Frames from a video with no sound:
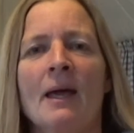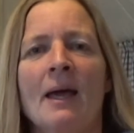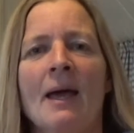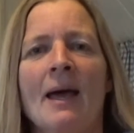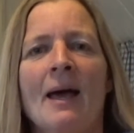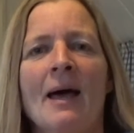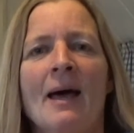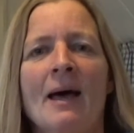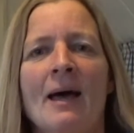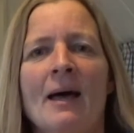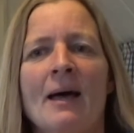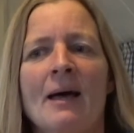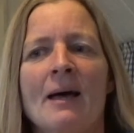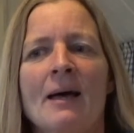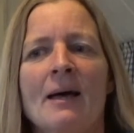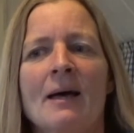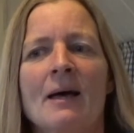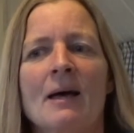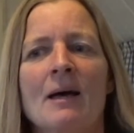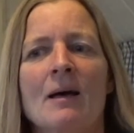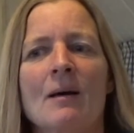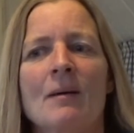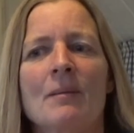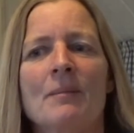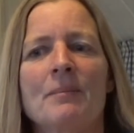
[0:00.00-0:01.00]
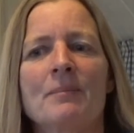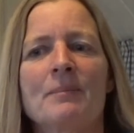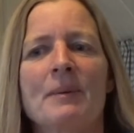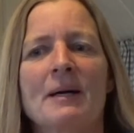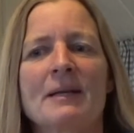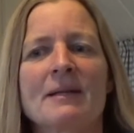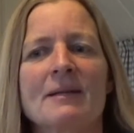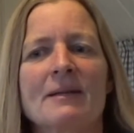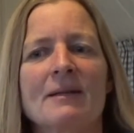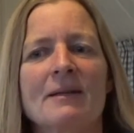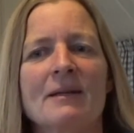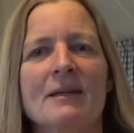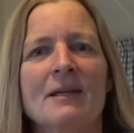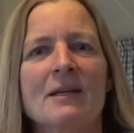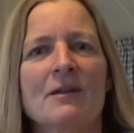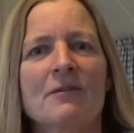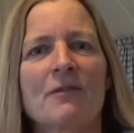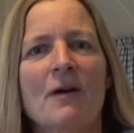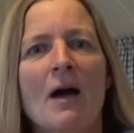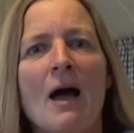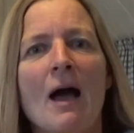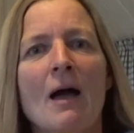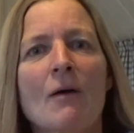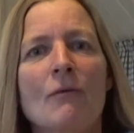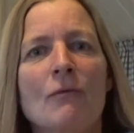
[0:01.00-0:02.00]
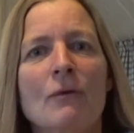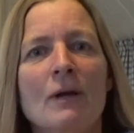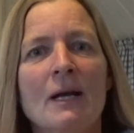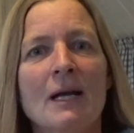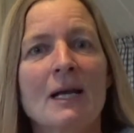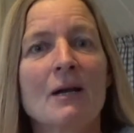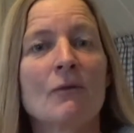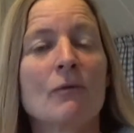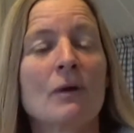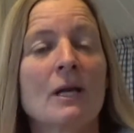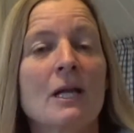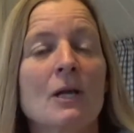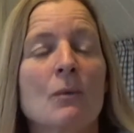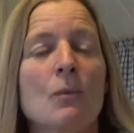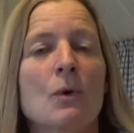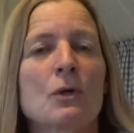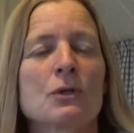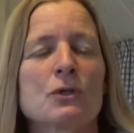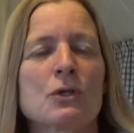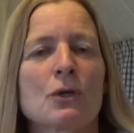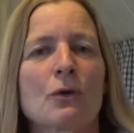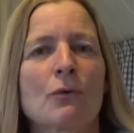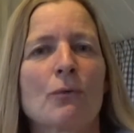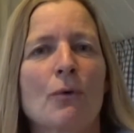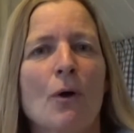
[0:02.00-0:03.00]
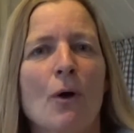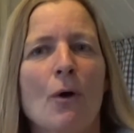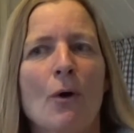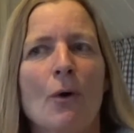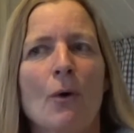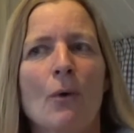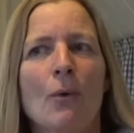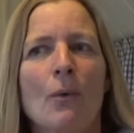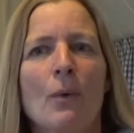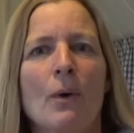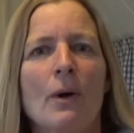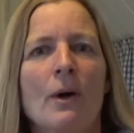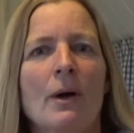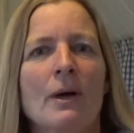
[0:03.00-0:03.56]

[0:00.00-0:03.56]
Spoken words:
But if I really, really want to grow,